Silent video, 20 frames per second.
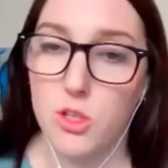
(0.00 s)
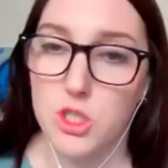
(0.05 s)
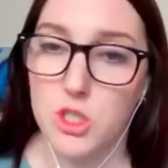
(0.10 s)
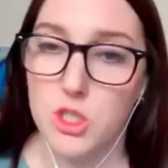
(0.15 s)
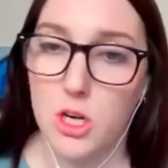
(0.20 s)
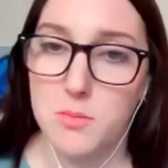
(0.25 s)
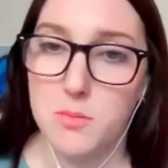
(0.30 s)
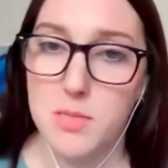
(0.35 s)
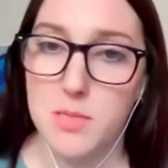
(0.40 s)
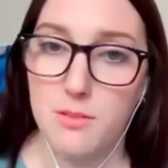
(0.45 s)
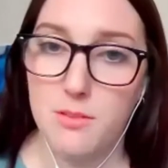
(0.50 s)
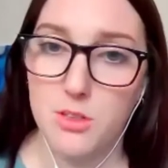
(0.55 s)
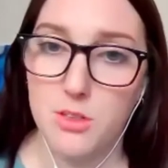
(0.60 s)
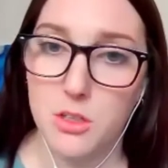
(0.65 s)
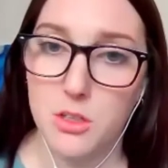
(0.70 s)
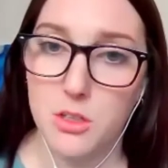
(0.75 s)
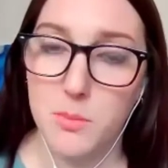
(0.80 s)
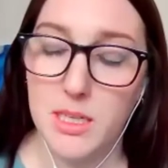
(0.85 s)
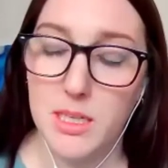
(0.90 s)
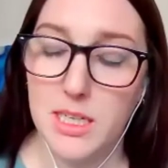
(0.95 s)
jobs after
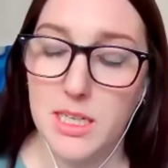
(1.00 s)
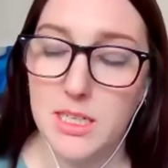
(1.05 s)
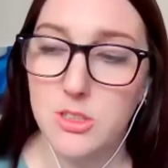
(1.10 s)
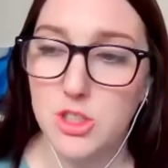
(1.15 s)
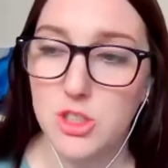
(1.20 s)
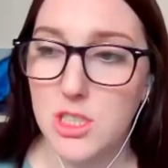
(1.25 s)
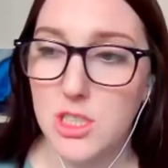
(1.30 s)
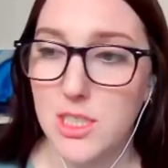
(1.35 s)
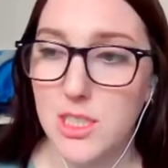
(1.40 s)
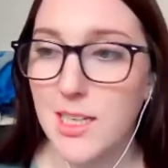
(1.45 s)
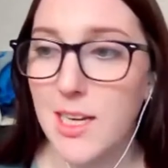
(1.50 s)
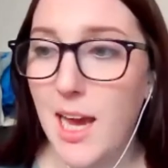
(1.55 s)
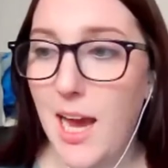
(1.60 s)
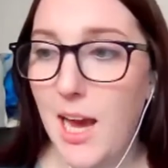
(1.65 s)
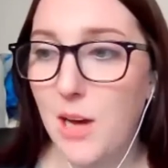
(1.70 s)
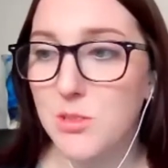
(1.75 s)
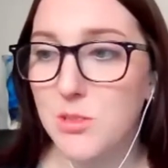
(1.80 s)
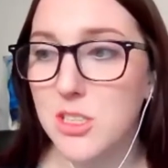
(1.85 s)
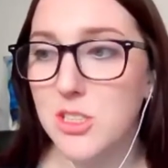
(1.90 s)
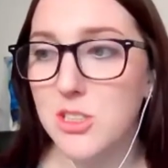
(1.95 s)
your PhD,
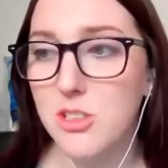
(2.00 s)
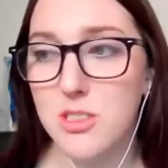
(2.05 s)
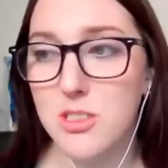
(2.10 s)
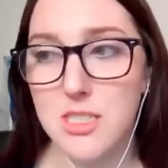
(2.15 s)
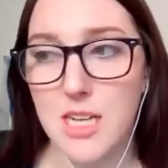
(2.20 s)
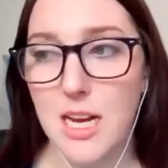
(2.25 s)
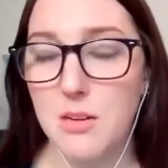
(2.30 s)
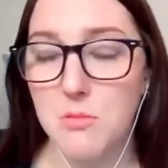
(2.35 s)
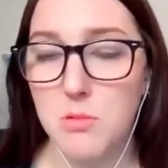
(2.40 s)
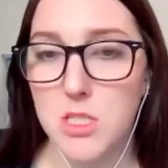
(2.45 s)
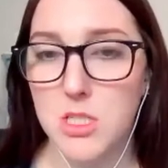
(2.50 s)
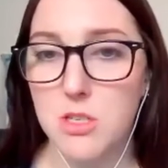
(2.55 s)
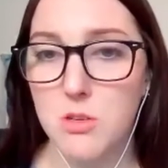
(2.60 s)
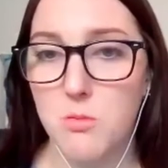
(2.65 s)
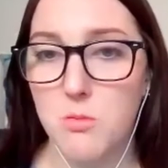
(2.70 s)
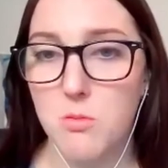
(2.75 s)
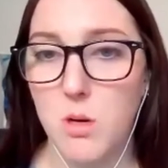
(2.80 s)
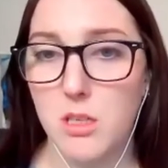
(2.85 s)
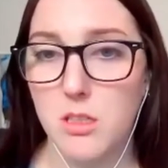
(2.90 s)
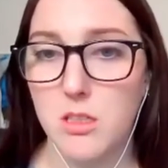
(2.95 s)
how did you decide what
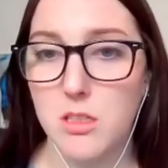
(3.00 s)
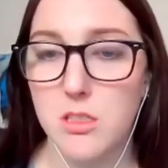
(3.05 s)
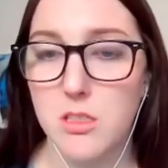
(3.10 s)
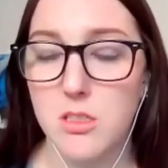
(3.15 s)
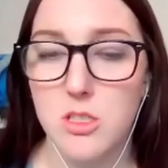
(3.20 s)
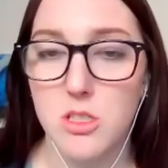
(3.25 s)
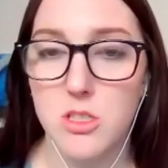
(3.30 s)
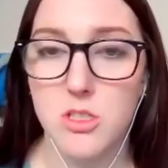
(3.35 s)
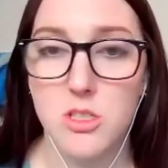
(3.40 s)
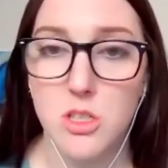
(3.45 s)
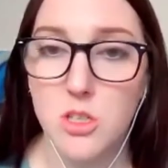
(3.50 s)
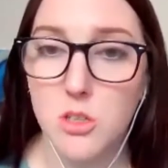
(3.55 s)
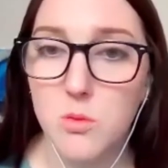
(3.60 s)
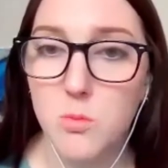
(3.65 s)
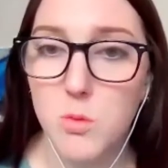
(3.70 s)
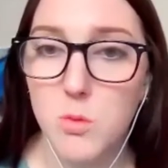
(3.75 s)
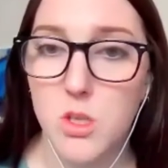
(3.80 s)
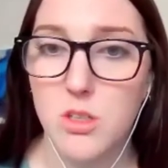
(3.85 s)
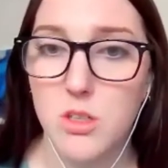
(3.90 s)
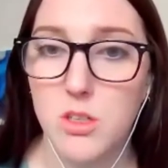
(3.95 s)
you wanted to do?
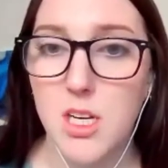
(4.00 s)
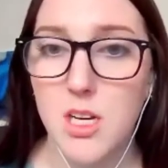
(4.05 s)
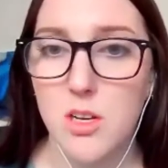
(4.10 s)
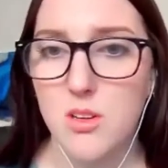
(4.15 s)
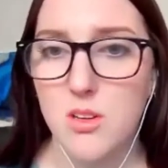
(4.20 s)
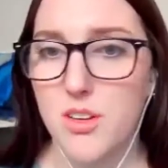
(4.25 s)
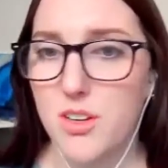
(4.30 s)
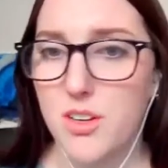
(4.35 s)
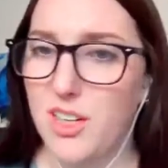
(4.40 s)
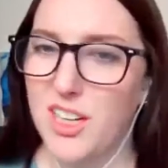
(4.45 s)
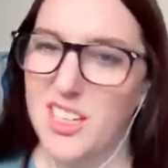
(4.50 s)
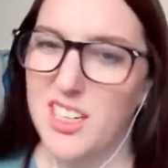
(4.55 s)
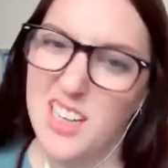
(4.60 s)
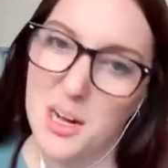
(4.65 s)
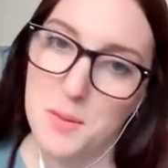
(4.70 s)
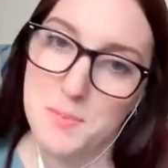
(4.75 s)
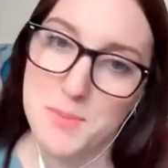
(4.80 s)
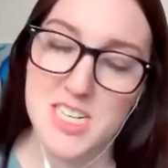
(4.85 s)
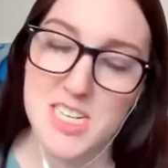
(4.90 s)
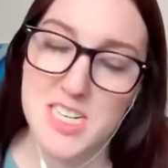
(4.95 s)
Were there like
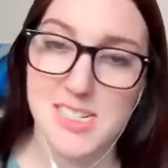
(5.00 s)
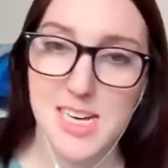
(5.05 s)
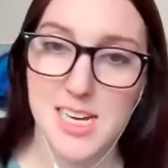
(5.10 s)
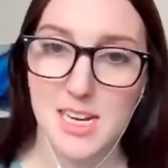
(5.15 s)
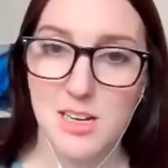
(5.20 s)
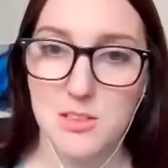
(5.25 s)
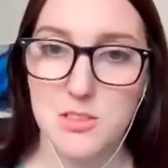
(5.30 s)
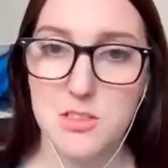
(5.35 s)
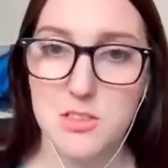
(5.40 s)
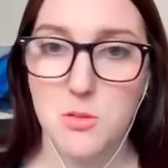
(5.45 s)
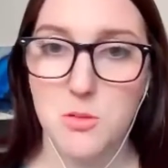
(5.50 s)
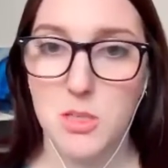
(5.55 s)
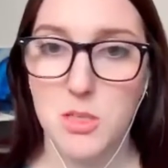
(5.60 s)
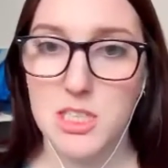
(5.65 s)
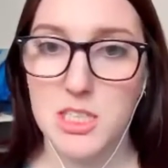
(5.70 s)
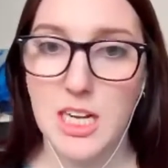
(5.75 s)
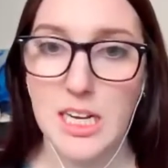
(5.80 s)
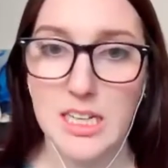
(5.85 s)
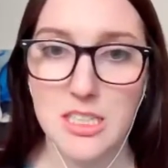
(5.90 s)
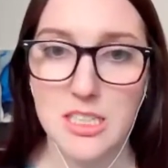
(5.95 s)
ups and downs, or were
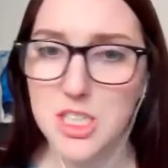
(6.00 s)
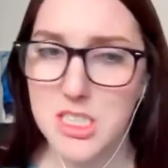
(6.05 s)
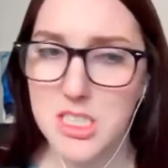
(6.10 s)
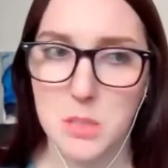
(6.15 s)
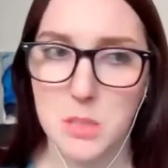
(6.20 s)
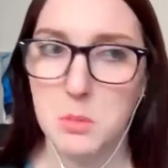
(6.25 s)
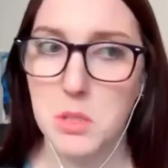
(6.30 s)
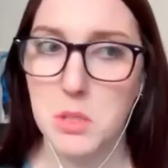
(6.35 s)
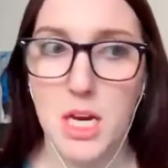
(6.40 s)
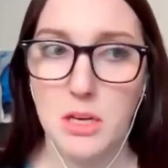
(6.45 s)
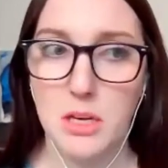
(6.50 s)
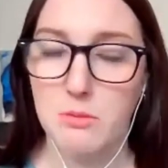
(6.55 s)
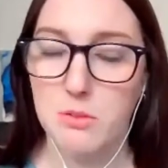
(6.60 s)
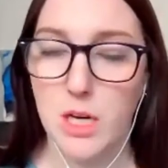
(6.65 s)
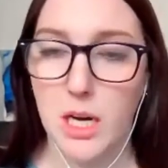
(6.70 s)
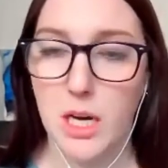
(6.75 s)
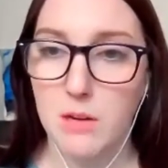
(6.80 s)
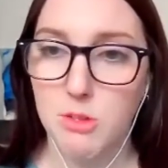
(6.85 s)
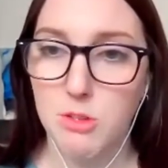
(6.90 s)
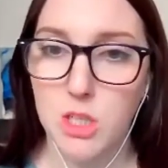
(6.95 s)
you kind of just applying
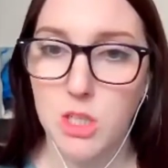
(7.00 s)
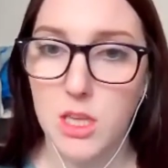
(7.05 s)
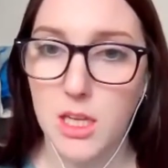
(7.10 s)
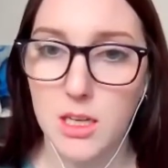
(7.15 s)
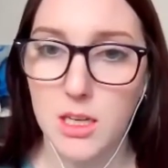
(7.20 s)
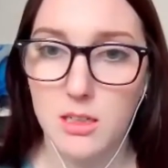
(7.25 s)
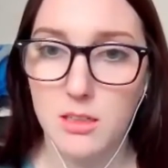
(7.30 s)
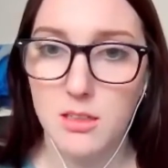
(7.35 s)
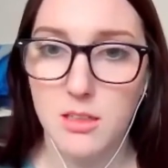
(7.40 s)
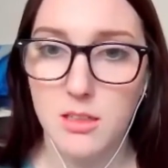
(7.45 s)
for everything?